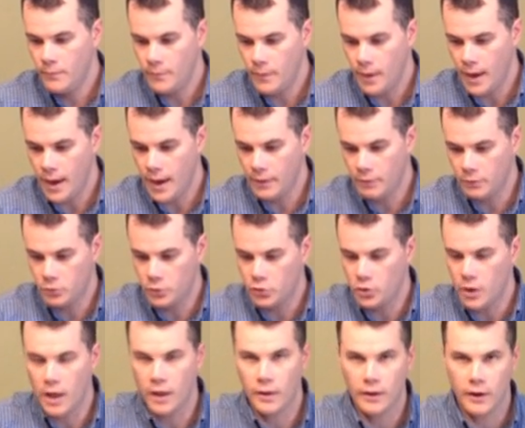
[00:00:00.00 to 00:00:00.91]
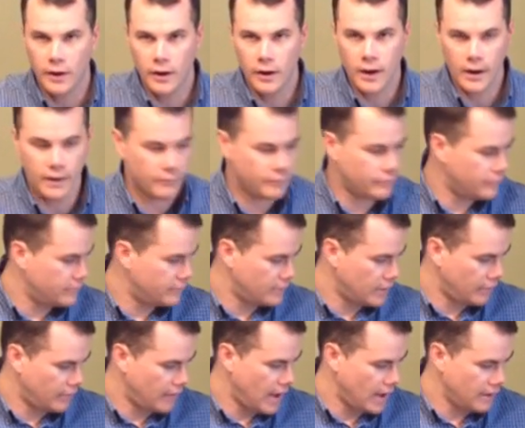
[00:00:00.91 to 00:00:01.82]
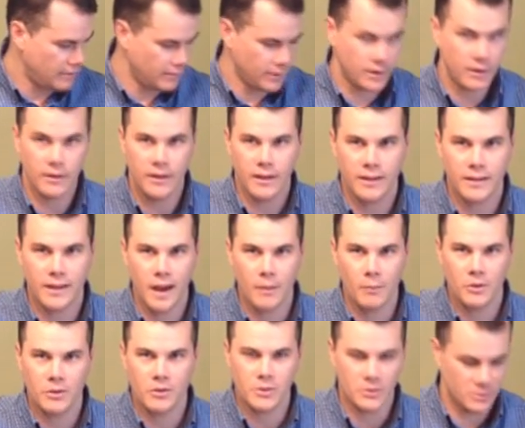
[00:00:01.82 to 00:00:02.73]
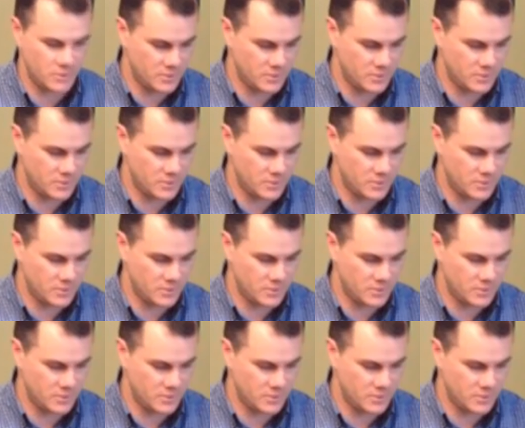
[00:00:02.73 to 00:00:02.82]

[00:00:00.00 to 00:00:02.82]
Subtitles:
And through trial and error, I've done that a time or 2.